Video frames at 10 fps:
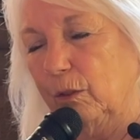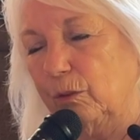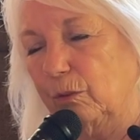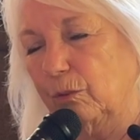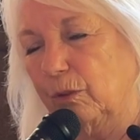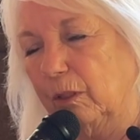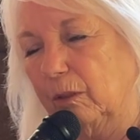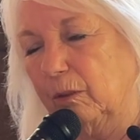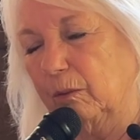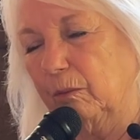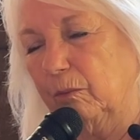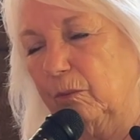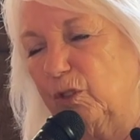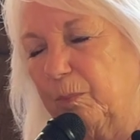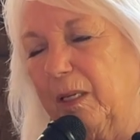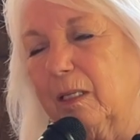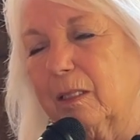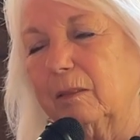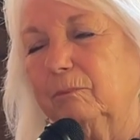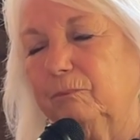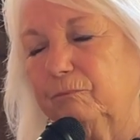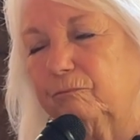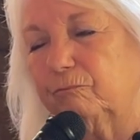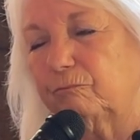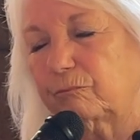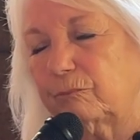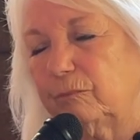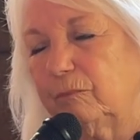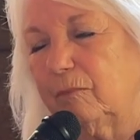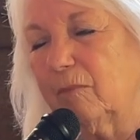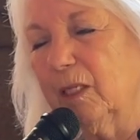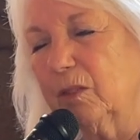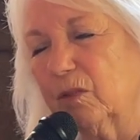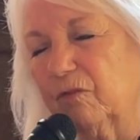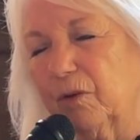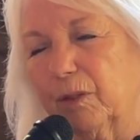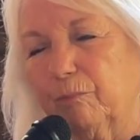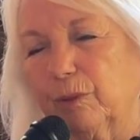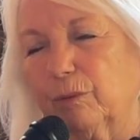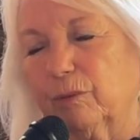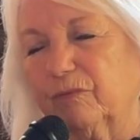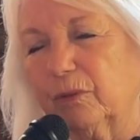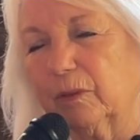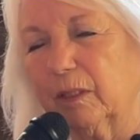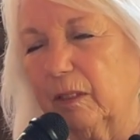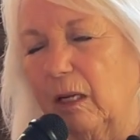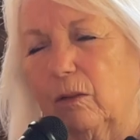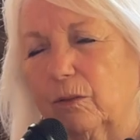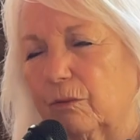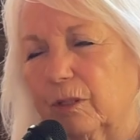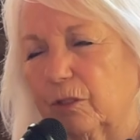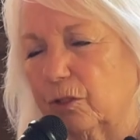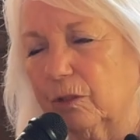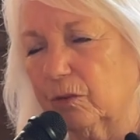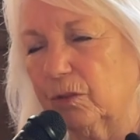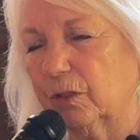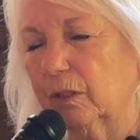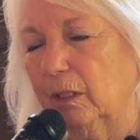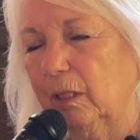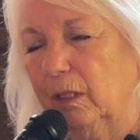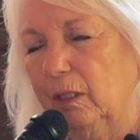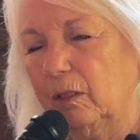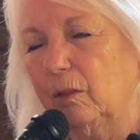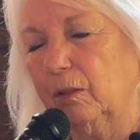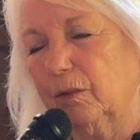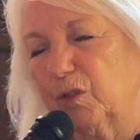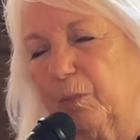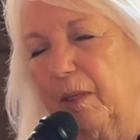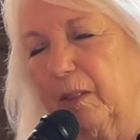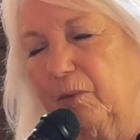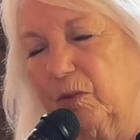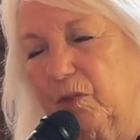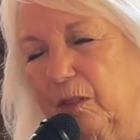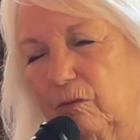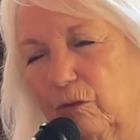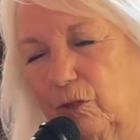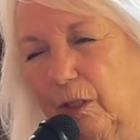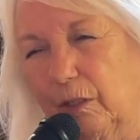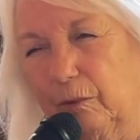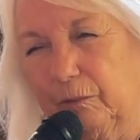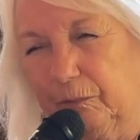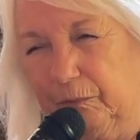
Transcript: So the spine is a very beautiful, and all traditions call the spine the central channel.